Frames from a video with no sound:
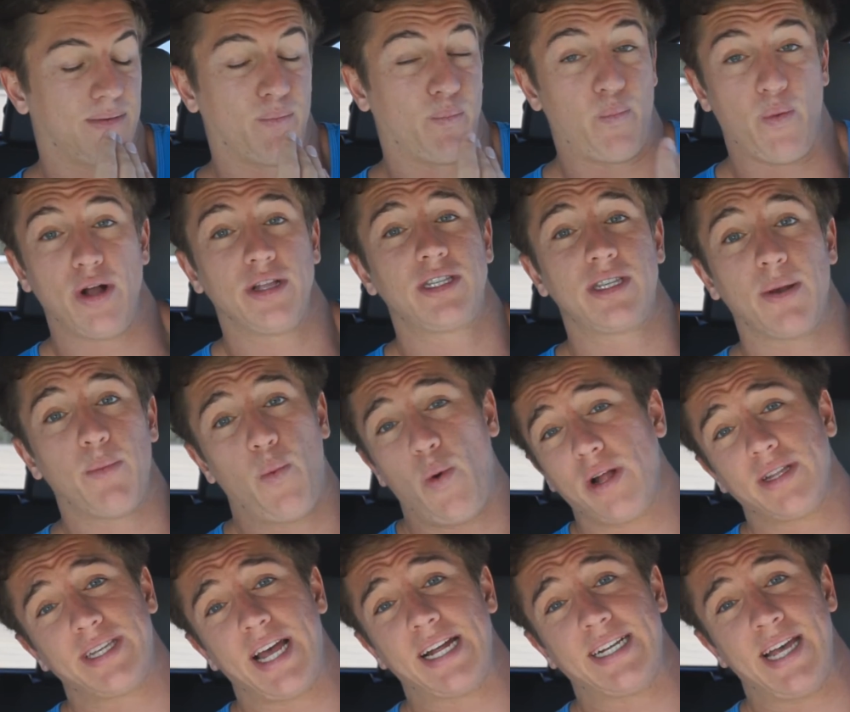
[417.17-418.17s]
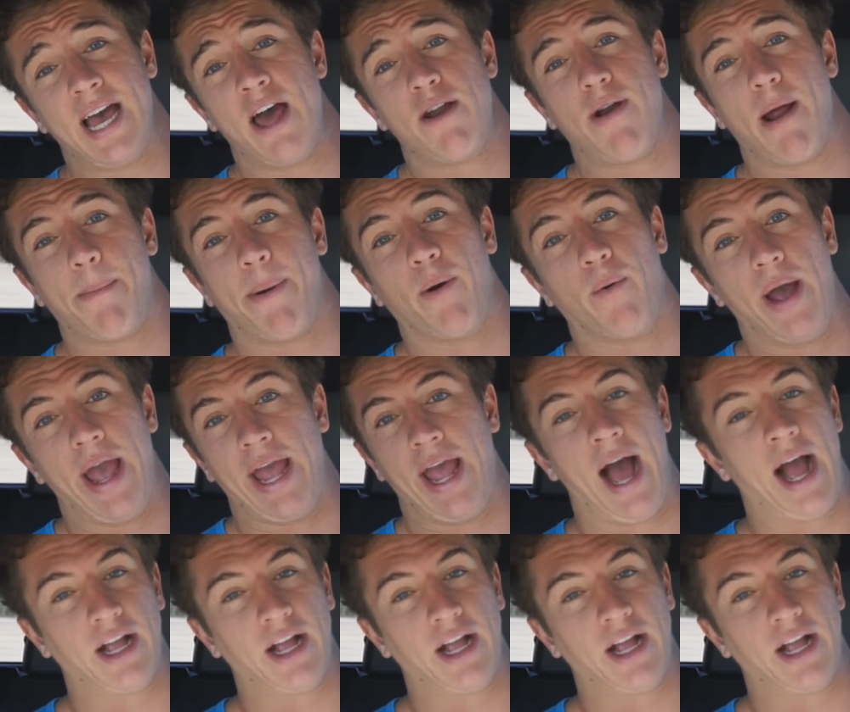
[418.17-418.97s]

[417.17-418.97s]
once I 10 rep away,